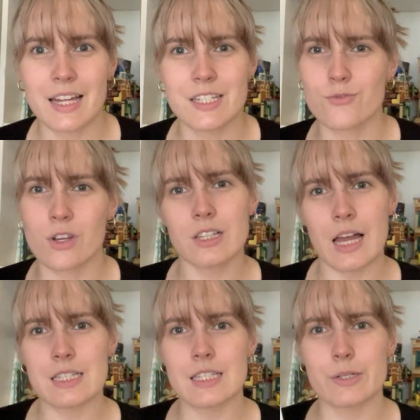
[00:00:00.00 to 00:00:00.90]
I didn't
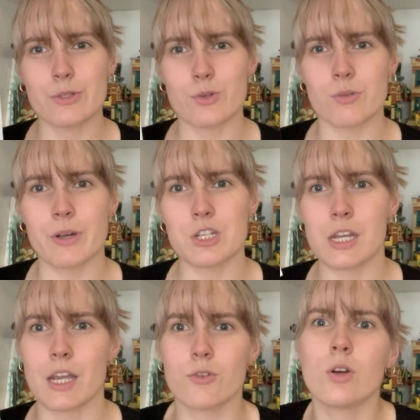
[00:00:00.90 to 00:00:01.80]
realise that it was written by
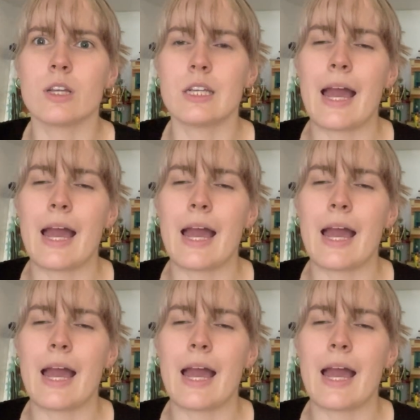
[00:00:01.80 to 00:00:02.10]
J.K. Rowling.